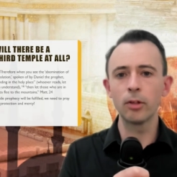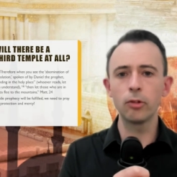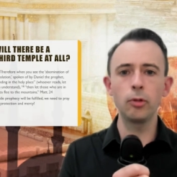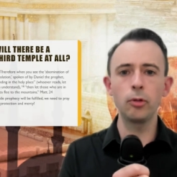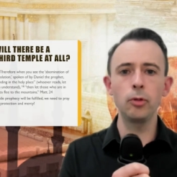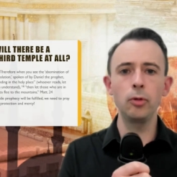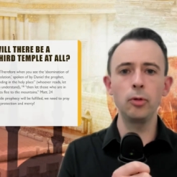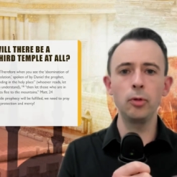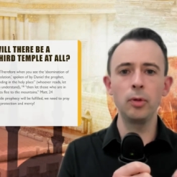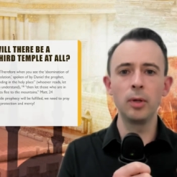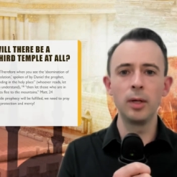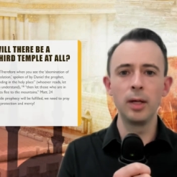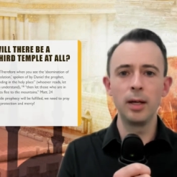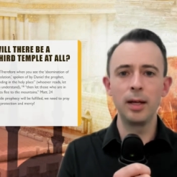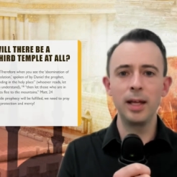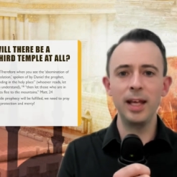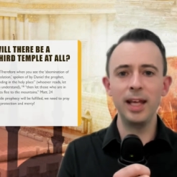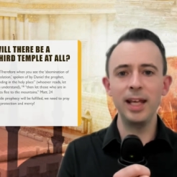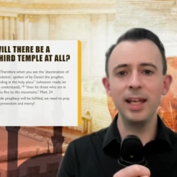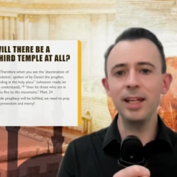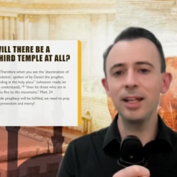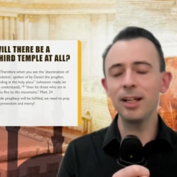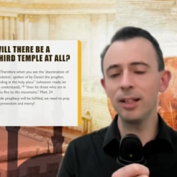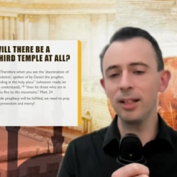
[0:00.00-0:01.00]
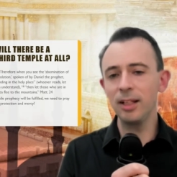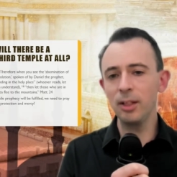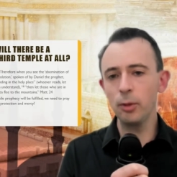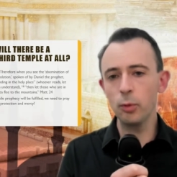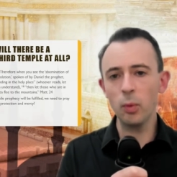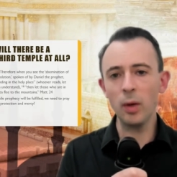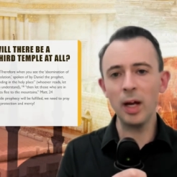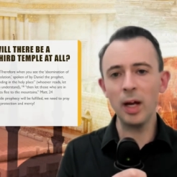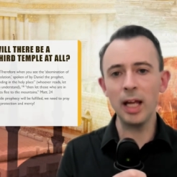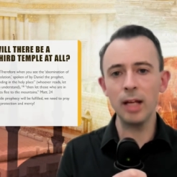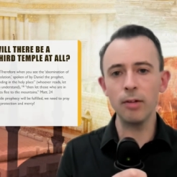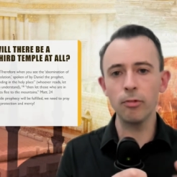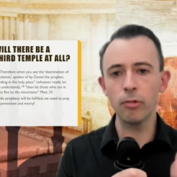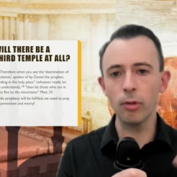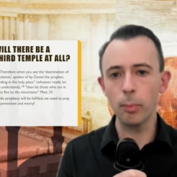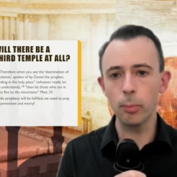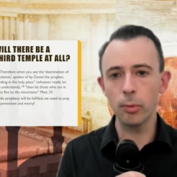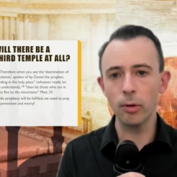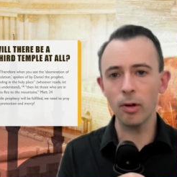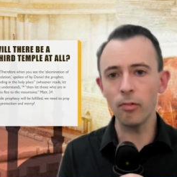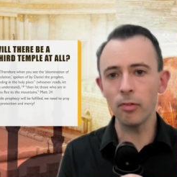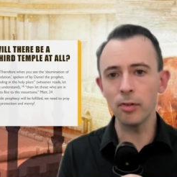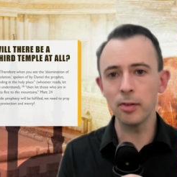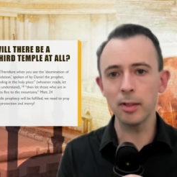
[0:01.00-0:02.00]
to eagerly wait for
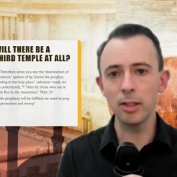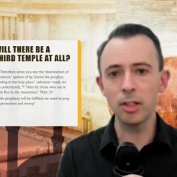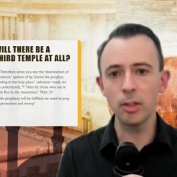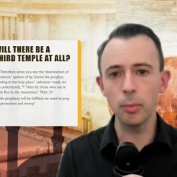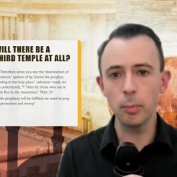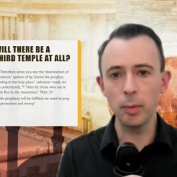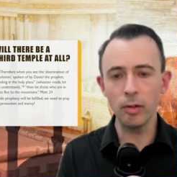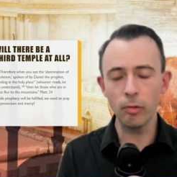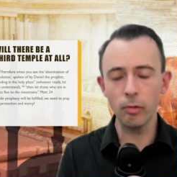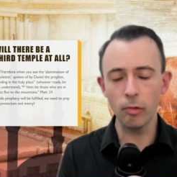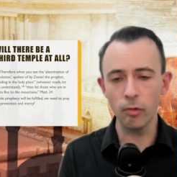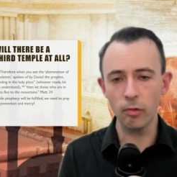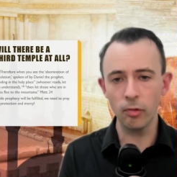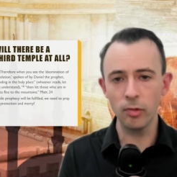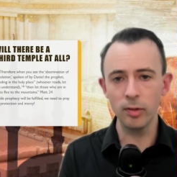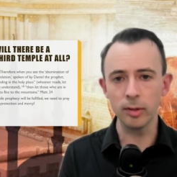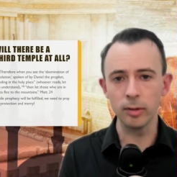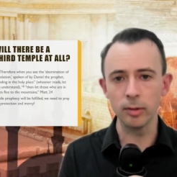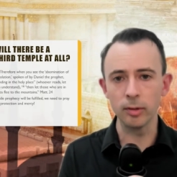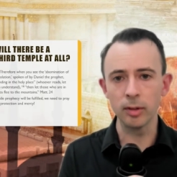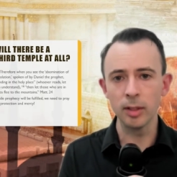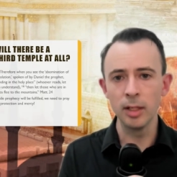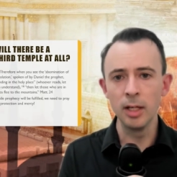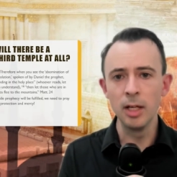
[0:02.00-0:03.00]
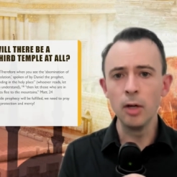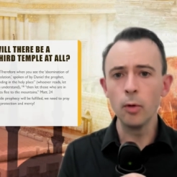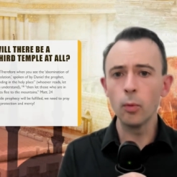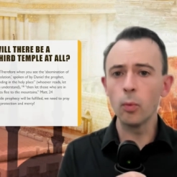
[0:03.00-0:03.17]
prophecy to be fulfilled.